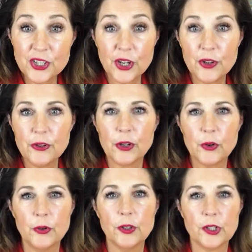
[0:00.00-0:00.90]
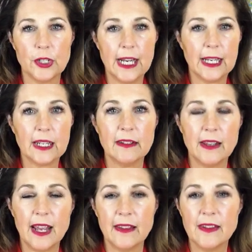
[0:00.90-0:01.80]
show you a cool trick,
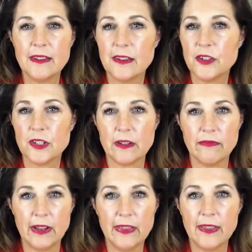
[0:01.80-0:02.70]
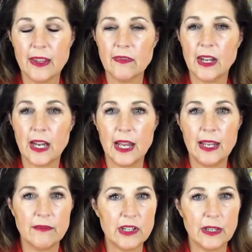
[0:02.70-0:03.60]
and this is just a fun thing that I
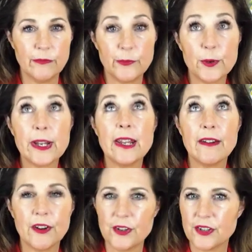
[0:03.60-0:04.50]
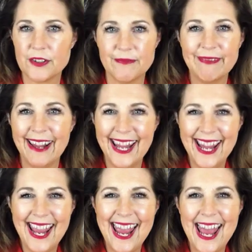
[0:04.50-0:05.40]
have done for years.
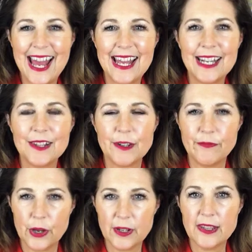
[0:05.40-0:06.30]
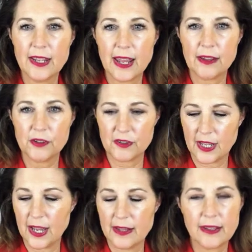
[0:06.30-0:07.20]
And it's a focusing
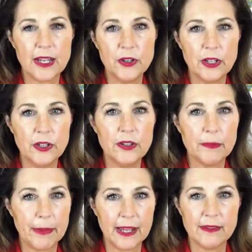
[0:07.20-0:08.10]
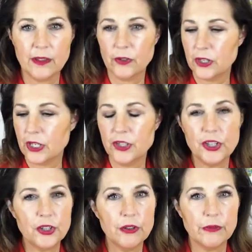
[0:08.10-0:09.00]
exercise, and you can use a pencil or you can
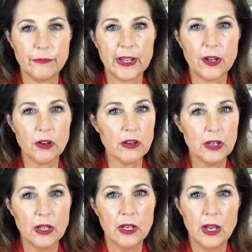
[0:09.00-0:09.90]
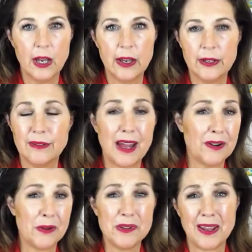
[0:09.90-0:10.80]
just use your finger. Uh, I don't
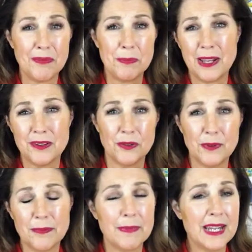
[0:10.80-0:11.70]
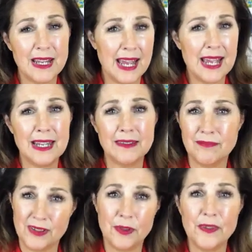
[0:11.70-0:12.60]
always have a pencil with me, and
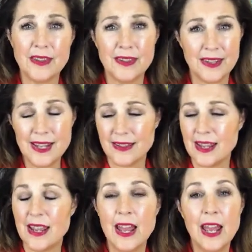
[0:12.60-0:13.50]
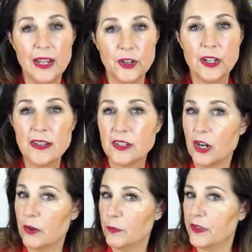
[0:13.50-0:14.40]
so this is easy. You're going to
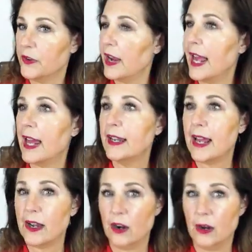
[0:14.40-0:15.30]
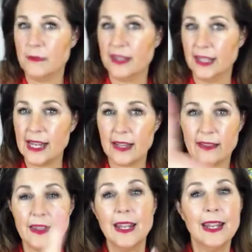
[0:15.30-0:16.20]
start with your hand at arm's
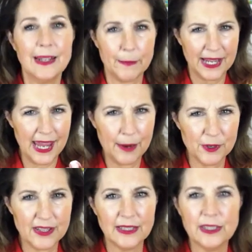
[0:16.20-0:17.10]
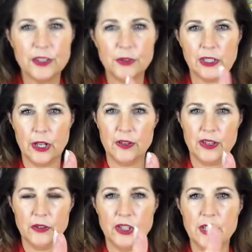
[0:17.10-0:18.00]
length. Now my camera's a little too close,
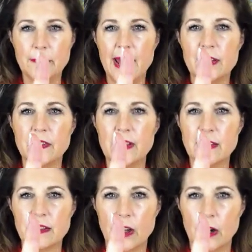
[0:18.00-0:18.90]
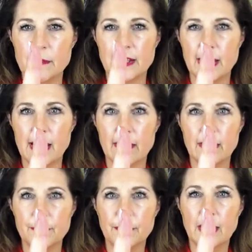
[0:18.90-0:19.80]
so just imagine this is arm's length.
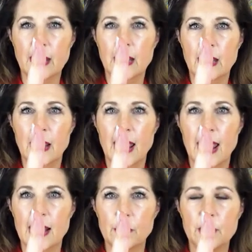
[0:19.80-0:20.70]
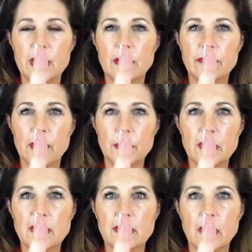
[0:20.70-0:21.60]
And I want you to
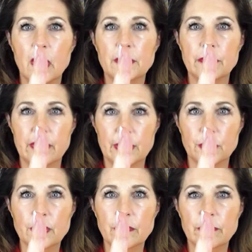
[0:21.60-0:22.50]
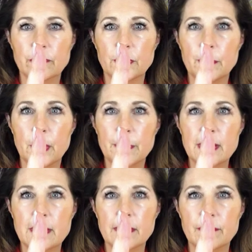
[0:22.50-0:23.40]
focus on your finger for a
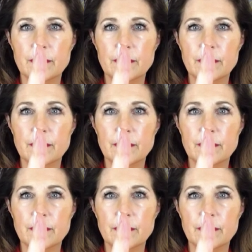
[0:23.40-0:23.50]
moment.